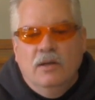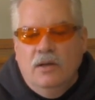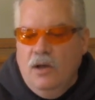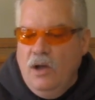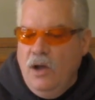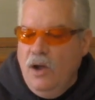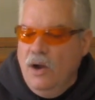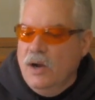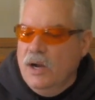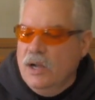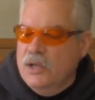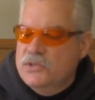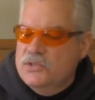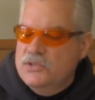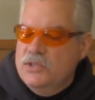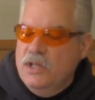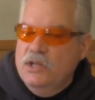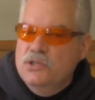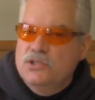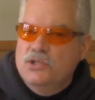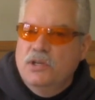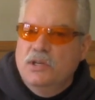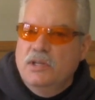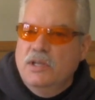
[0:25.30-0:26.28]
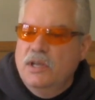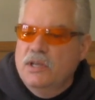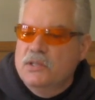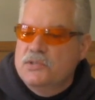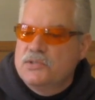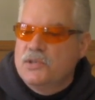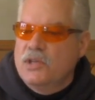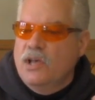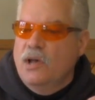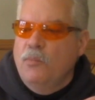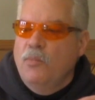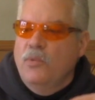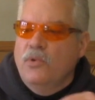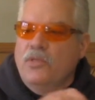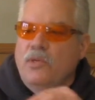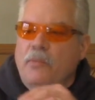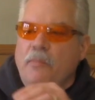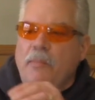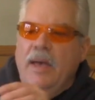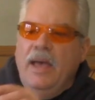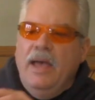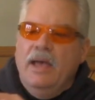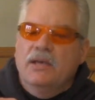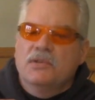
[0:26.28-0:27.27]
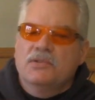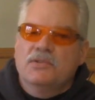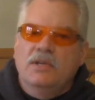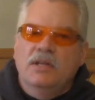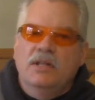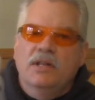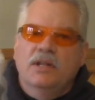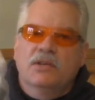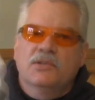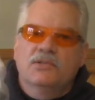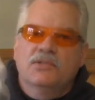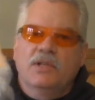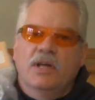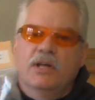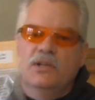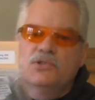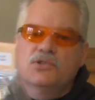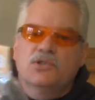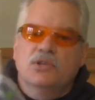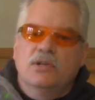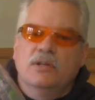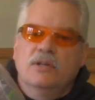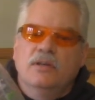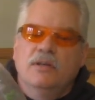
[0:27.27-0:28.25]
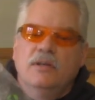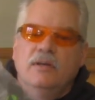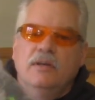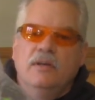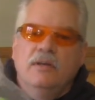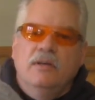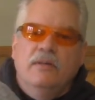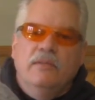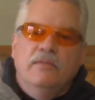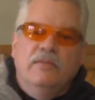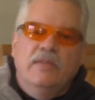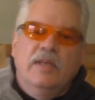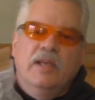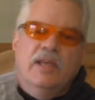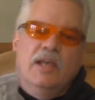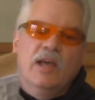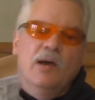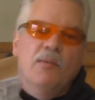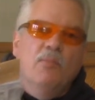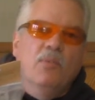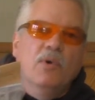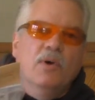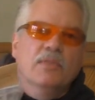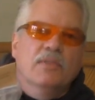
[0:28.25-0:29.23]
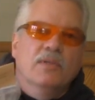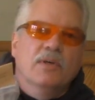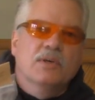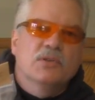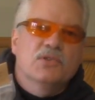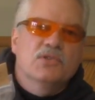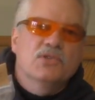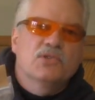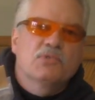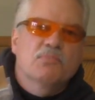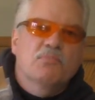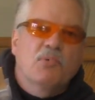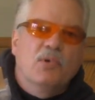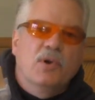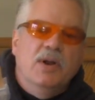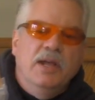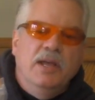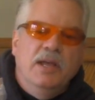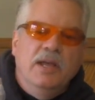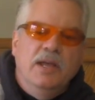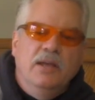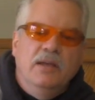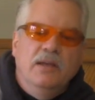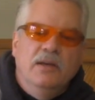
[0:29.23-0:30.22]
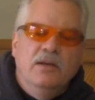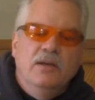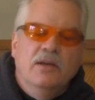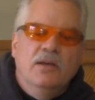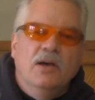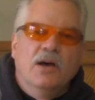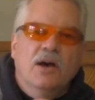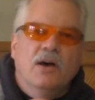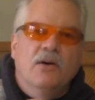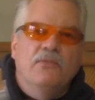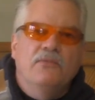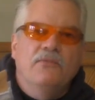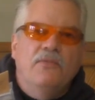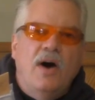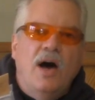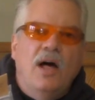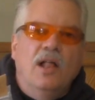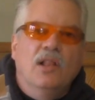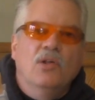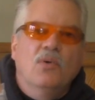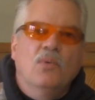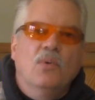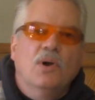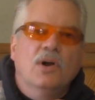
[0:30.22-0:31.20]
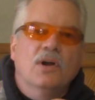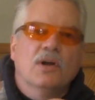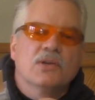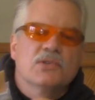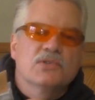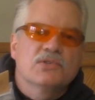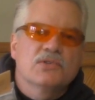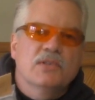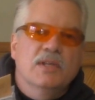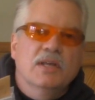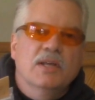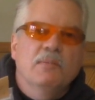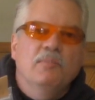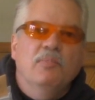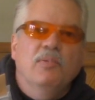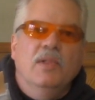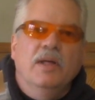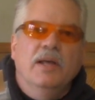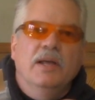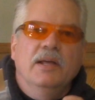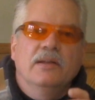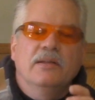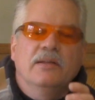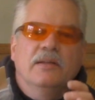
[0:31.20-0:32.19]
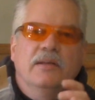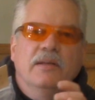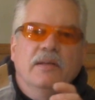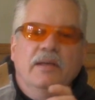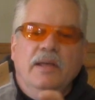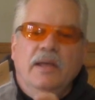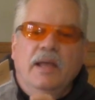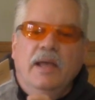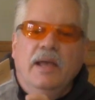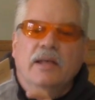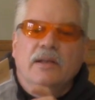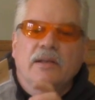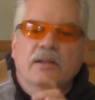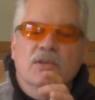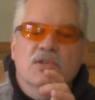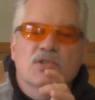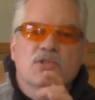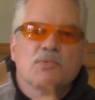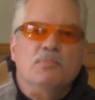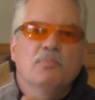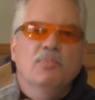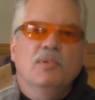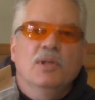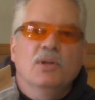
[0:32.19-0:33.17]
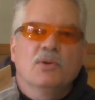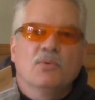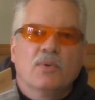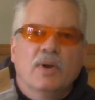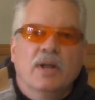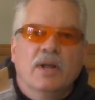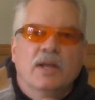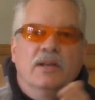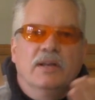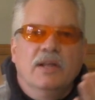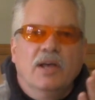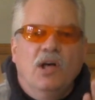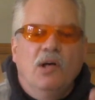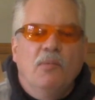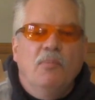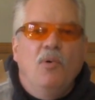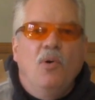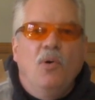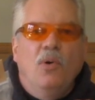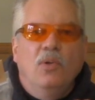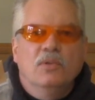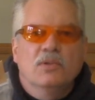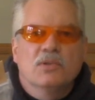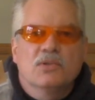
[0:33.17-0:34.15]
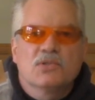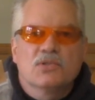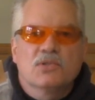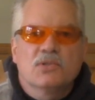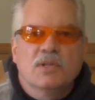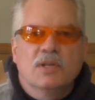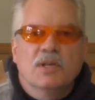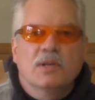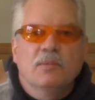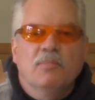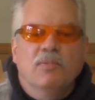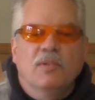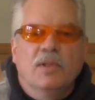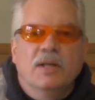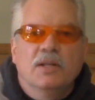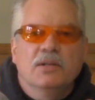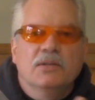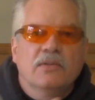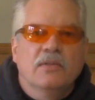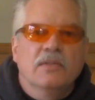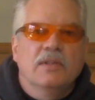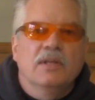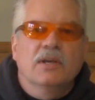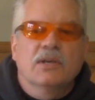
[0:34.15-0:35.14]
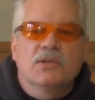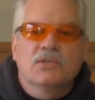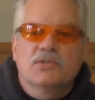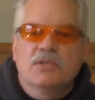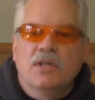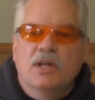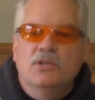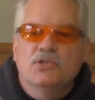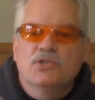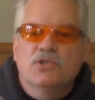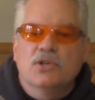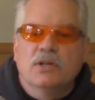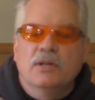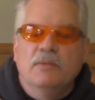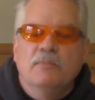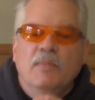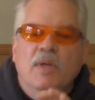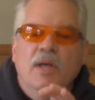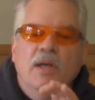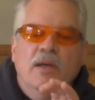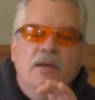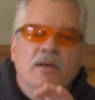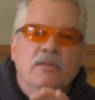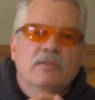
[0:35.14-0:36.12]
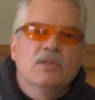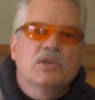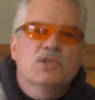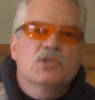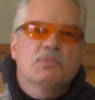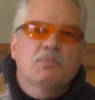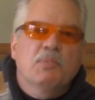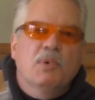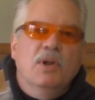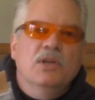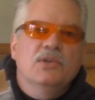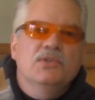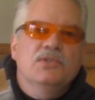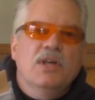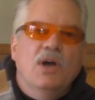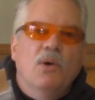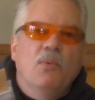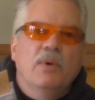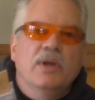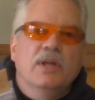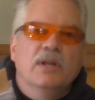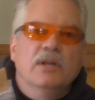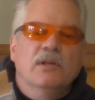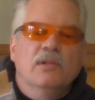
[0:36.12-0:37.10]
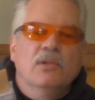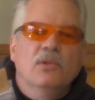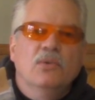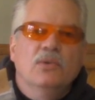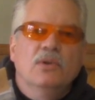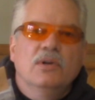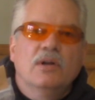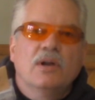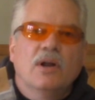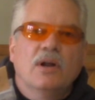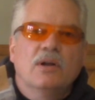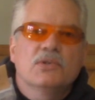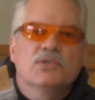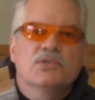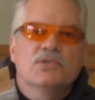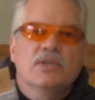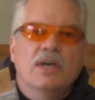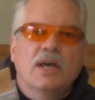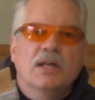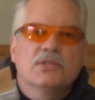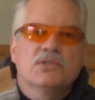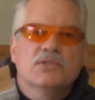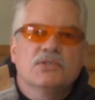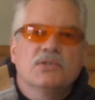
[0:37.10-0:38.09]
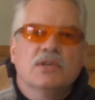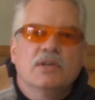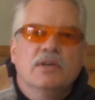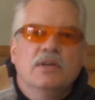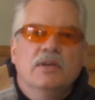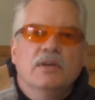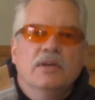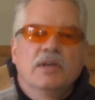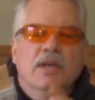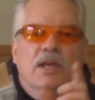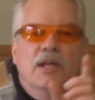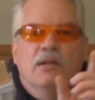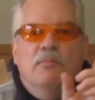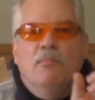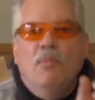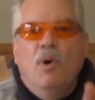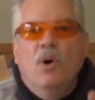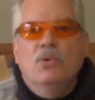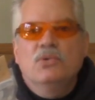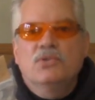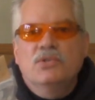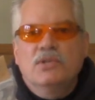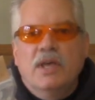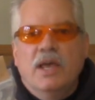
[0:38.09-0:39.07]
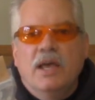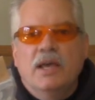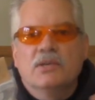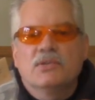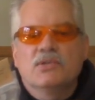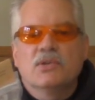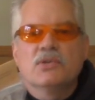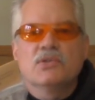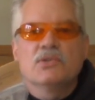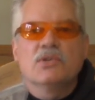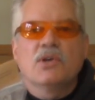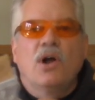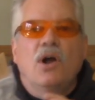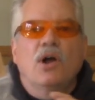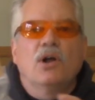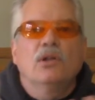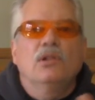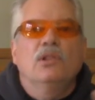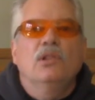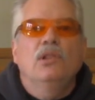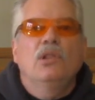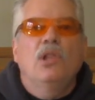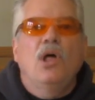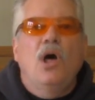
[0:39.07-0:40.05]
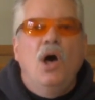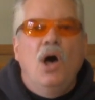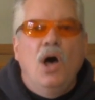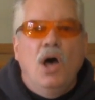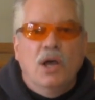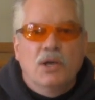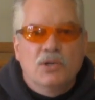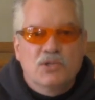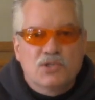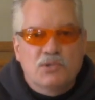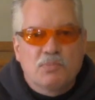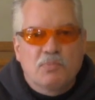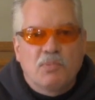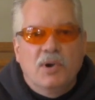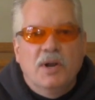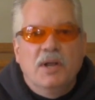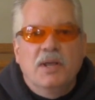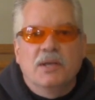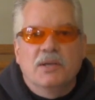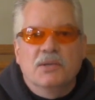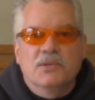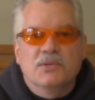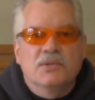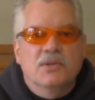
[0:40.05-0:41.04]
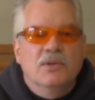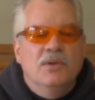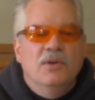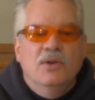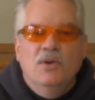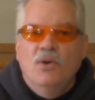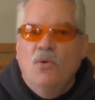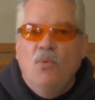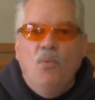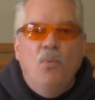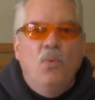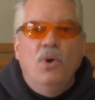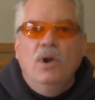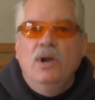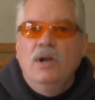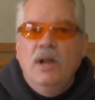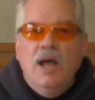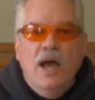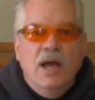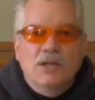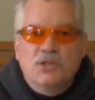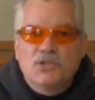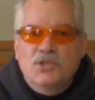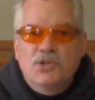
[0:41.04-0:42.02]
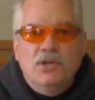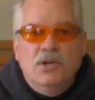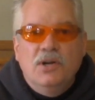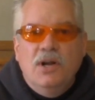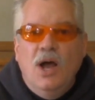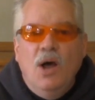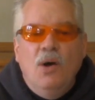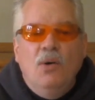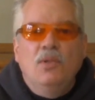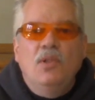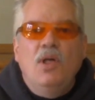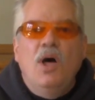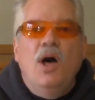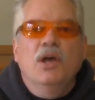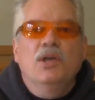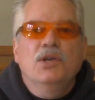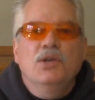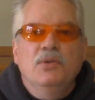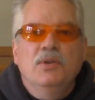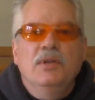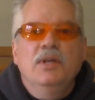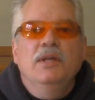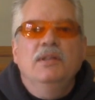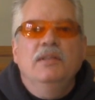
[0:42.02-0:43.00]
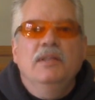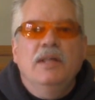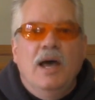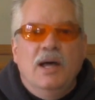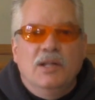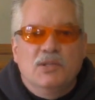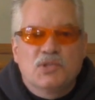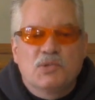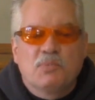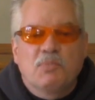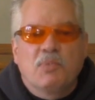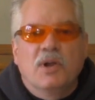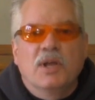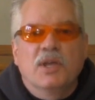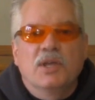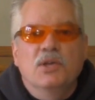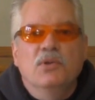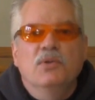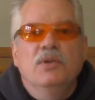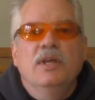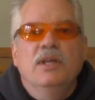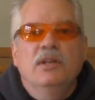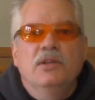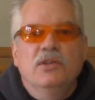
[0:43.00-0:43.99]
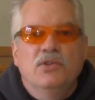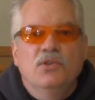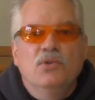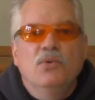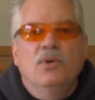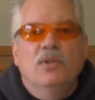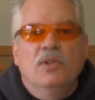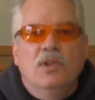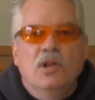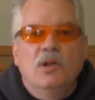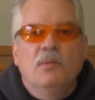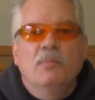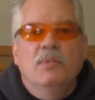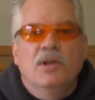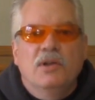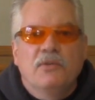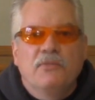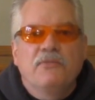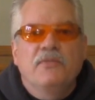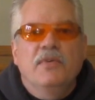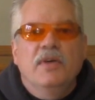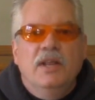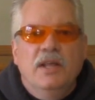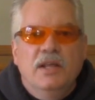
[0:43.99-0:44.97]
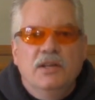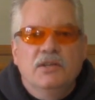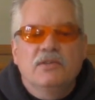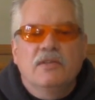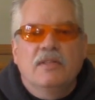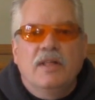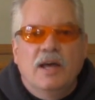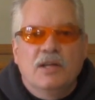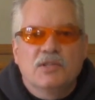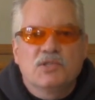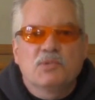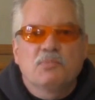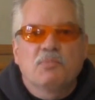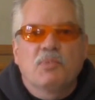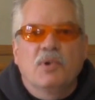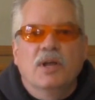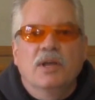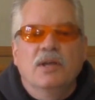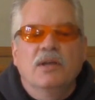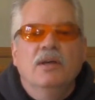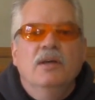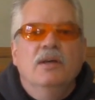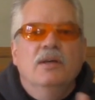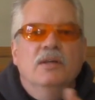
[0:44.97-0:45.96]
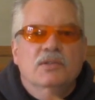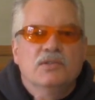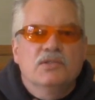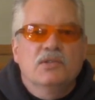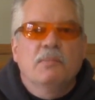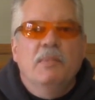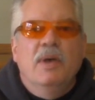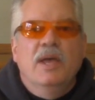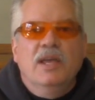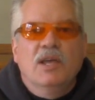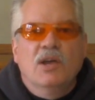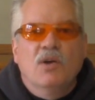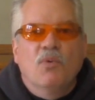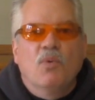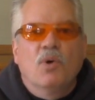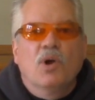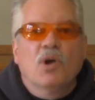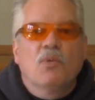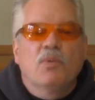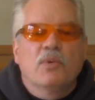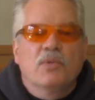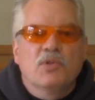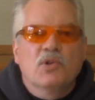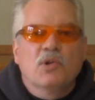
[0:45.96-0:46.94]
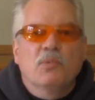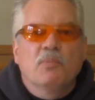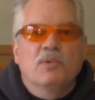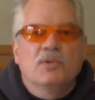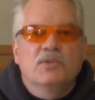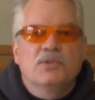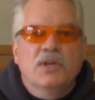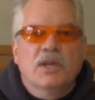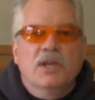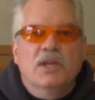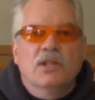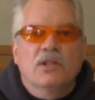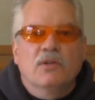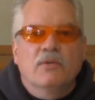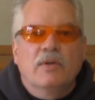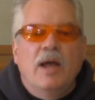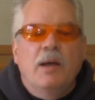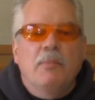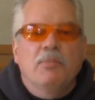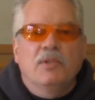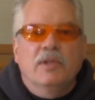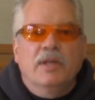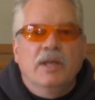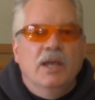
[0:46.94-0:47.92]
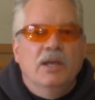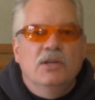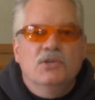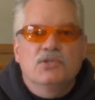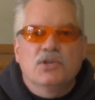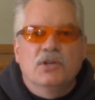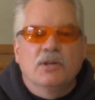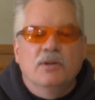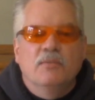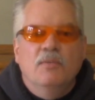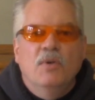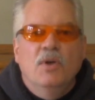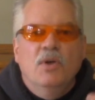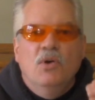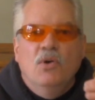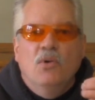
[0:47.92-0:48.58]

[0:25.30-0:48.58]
Our extension kits come with a magazine extension, they come with a spring, a follower, a sling plate, and a split ring to help hold the sling plate to the extension. The springs that we include in our sets in most cases, are long springs. We're not sure how long you need that spring. You need to do a little bit of fitting to that spring to make it work with your particular application.